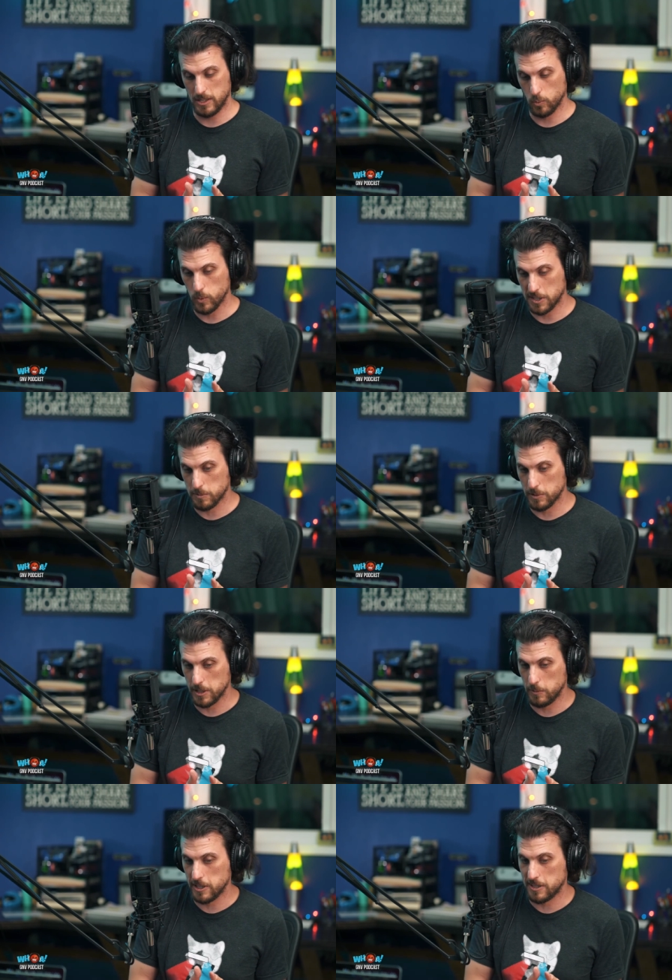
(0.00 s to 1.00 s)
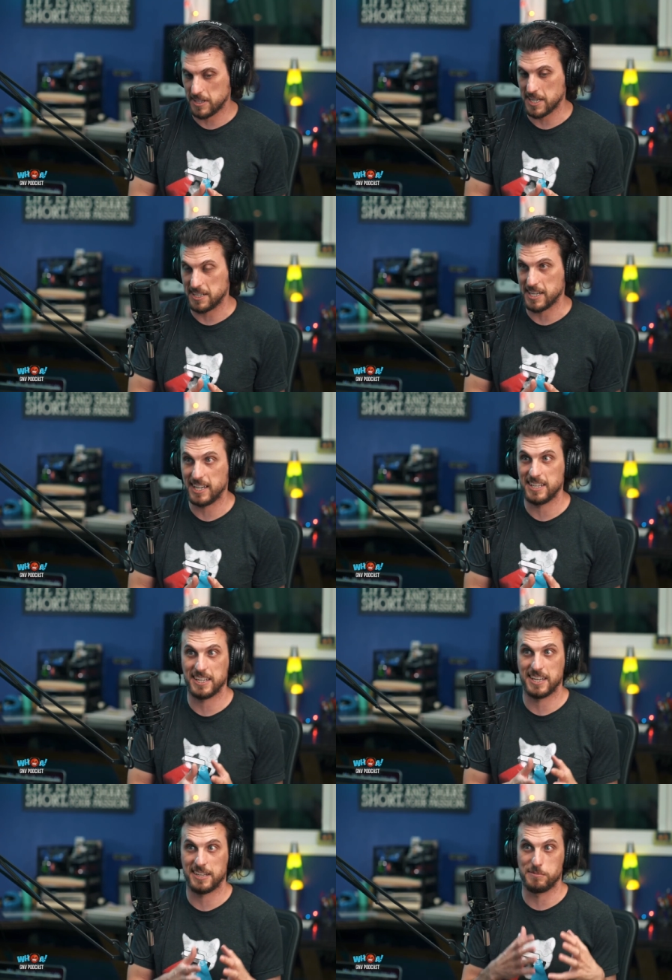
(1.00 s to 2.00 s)
what's really weird is at night it
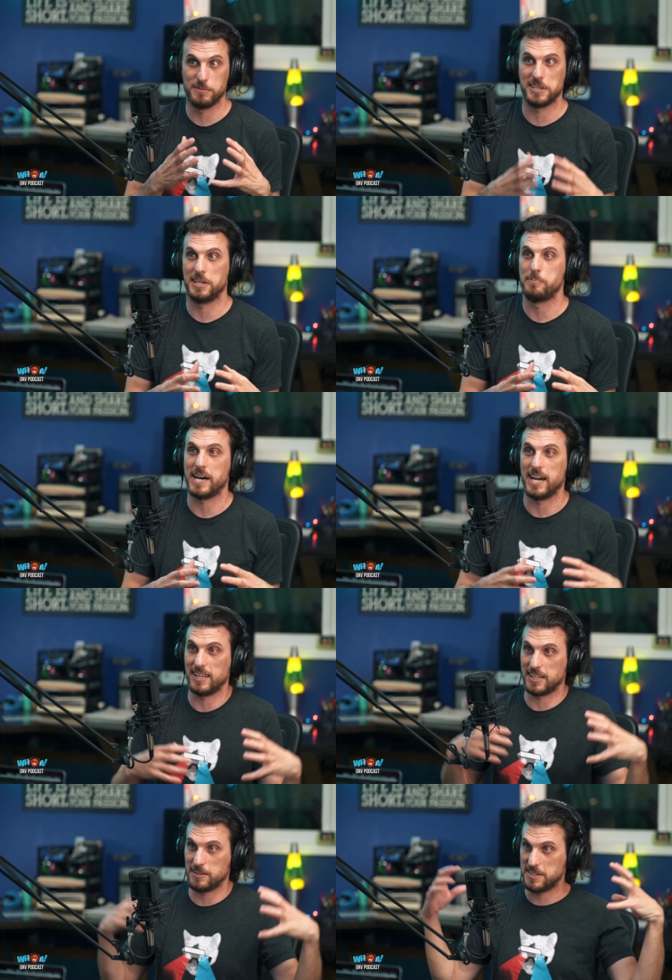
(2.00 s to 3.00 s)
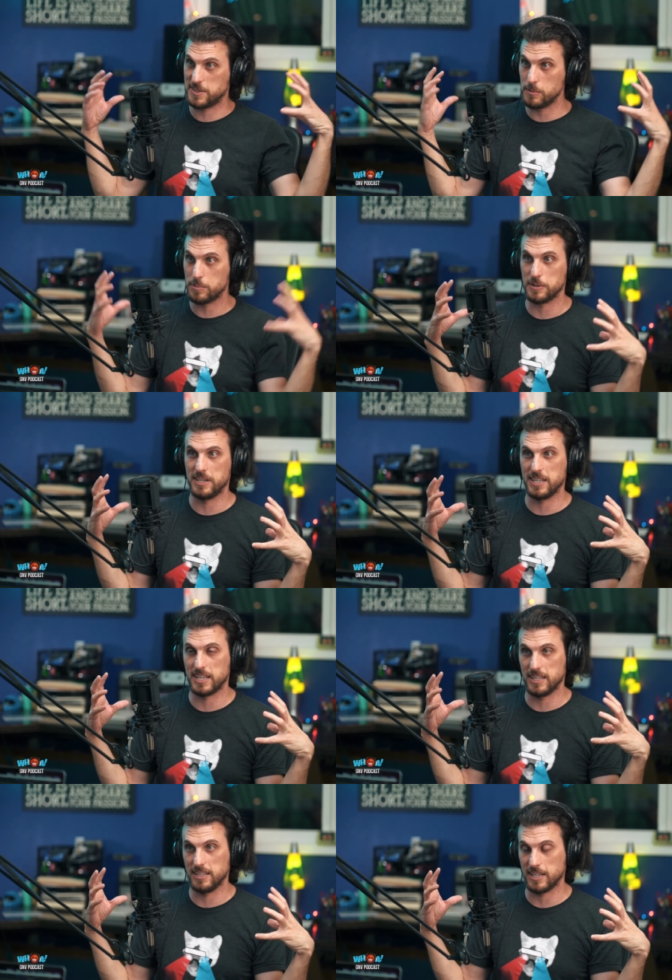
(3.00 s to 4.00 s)
gets really bad like a super
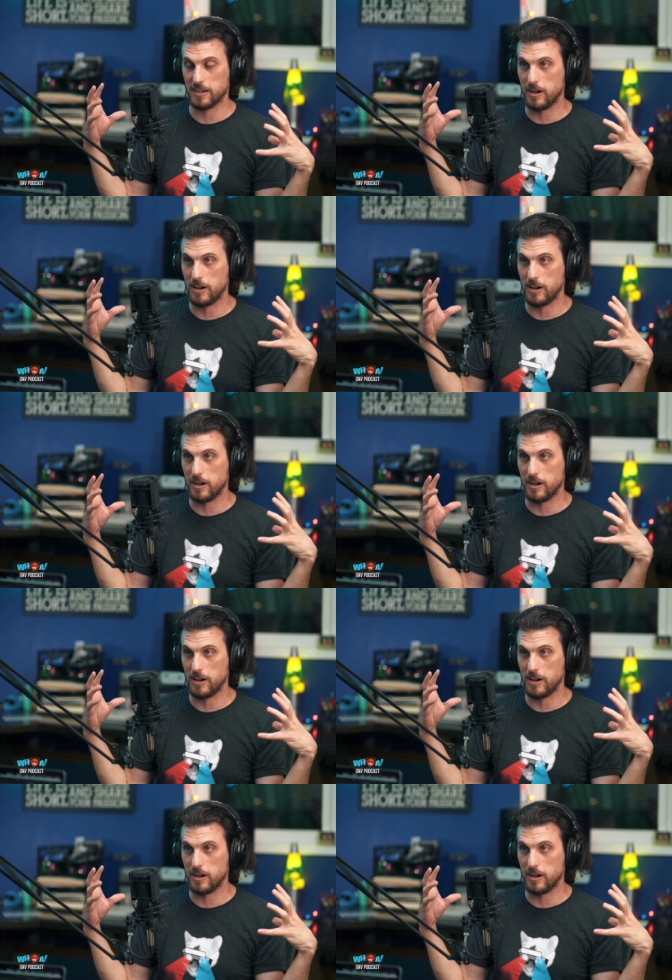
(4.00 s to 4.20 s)
like like